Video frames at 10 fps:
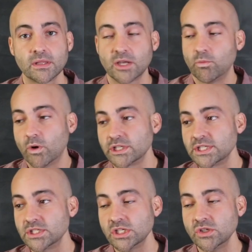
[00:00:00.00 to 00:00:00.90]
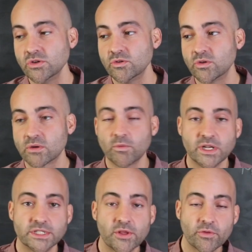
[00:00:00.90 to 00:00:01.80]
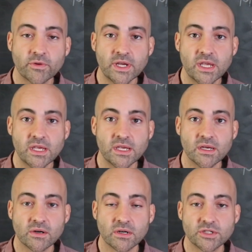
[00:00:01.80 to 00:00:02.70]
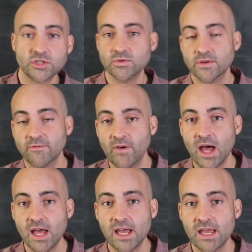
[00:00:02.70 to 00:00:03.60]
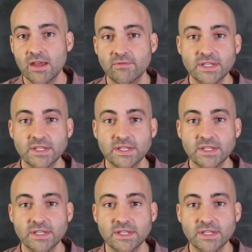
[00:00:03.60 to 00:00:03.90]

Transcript: like one to two, or one to three, or two to five.